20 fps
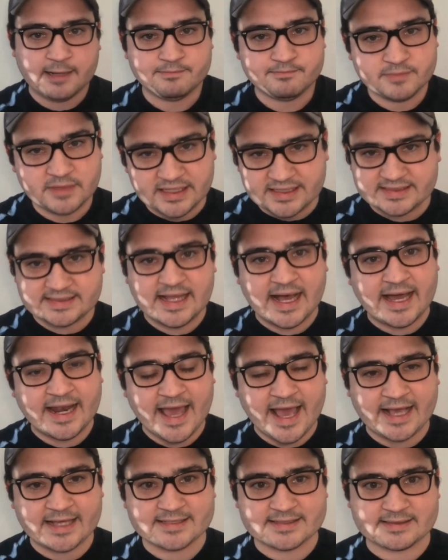
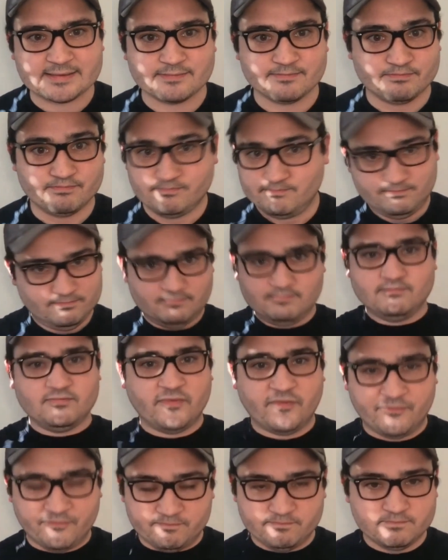
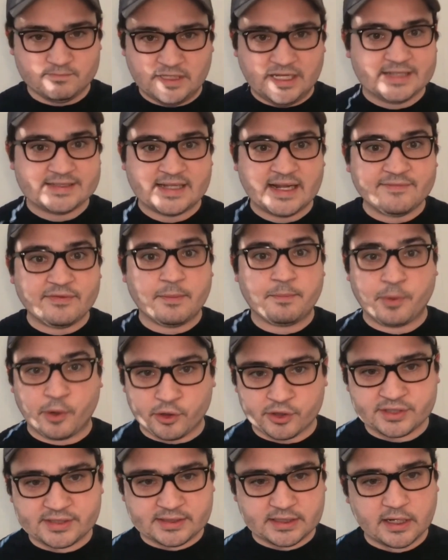He doesn't have the
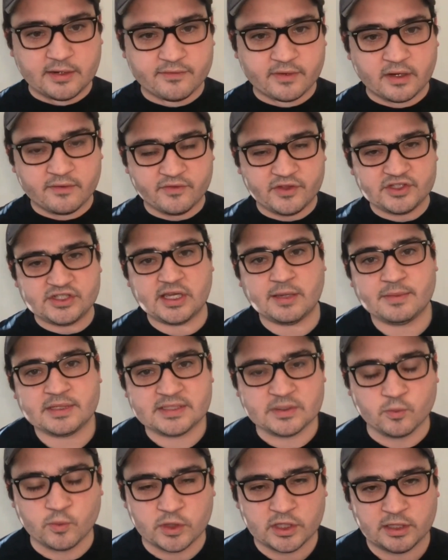burst of the
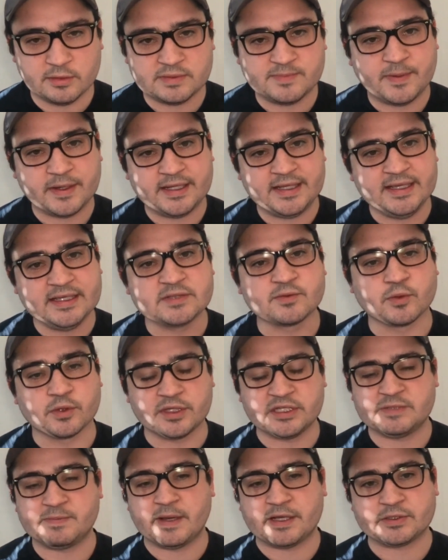Jameson Williams, but he's really
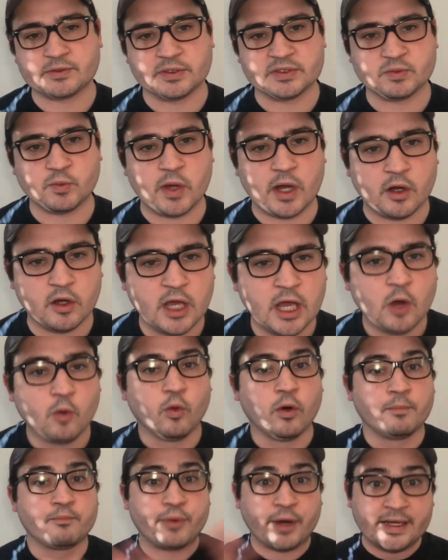special as well.
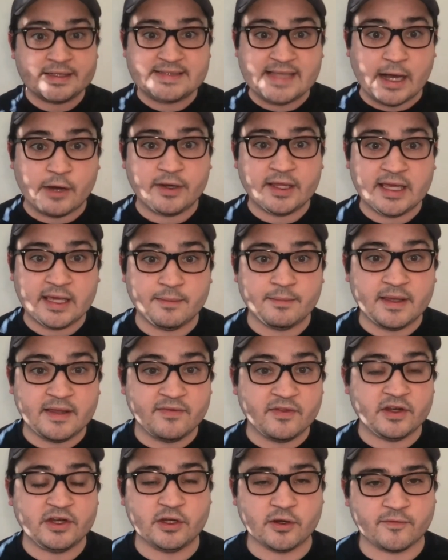We'll break down him in the
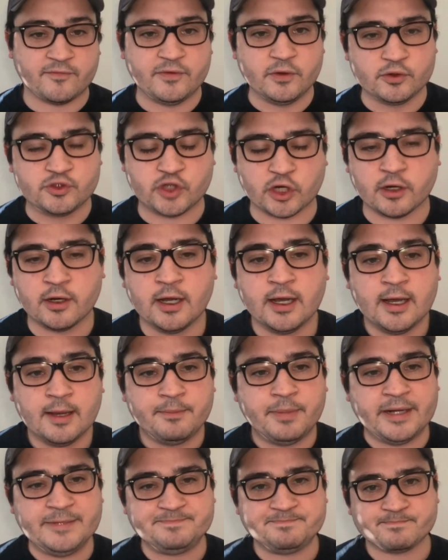near future.
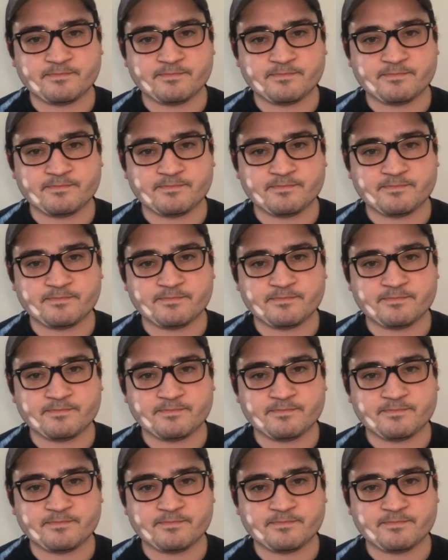But